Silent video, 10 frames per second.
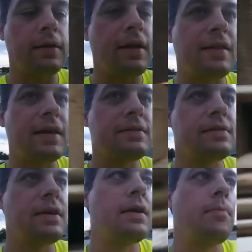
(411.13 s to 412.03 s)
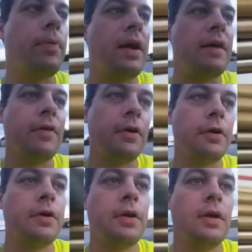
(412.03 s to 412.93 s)
And that's the
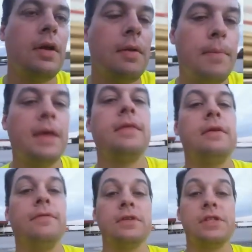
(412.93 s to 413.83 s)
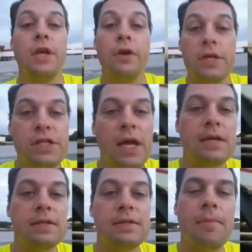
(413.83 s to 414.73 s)
preferred method for securing
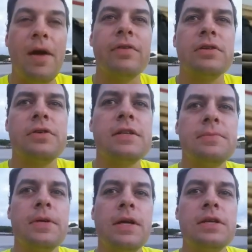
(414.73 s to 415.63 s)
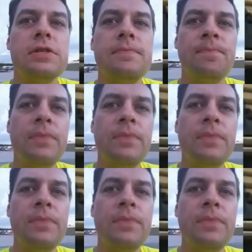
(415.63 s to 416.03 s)
chains at Maverick Transportation.